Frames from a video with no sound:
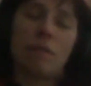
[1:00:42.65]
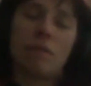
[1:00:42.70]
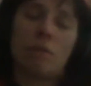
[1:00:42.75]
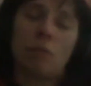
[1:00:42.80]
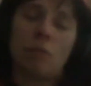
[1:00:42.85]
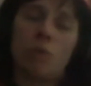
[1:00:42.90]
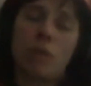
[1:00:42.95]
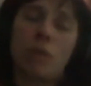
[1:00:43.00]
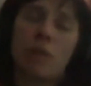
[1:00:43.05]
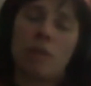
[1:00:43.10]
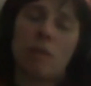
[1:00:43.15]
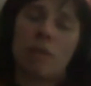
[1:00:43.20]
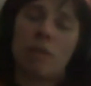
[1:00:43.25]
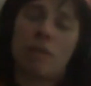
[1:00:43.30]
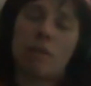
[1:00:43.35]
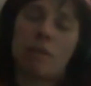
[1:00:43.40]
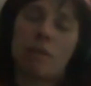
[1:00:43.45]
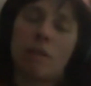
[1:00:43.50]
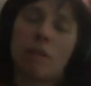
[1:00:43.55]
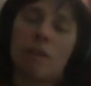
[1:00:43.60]
weak
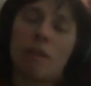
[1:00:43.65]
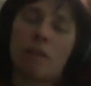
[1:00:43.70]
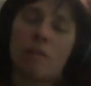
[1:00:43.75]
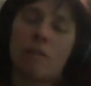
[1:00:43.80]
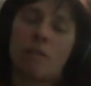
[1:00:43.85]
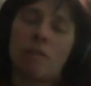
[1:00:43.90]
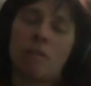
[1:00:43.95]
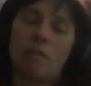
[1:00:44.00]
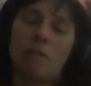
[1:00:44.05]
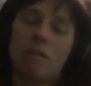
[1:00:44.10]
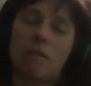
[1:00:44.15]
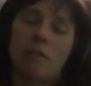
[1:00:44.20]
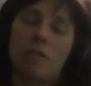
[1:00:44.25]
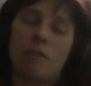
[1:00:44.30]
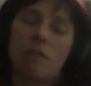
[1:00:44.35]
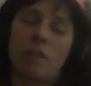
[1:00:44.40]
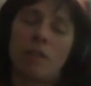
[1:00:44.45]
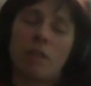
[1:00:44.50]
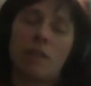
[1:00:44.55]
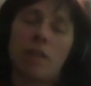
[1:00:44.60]
and
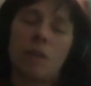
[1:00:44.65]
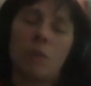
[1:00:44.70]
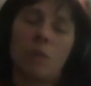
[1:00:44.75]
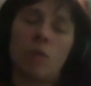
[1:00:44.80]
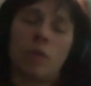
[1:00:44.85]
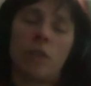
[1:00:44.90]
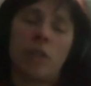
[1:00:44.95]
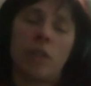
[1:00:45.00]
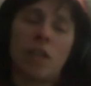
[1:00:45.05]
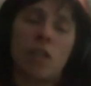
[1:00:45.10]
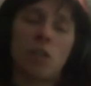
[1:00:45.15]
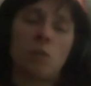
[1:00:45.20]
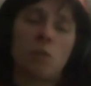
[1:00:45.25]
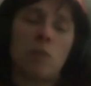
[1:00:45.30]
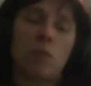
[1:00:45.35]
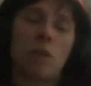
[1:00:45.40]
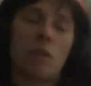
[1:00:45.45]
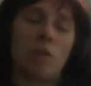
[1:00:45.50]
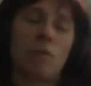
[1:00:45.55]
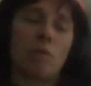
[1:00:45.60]
that they would catch me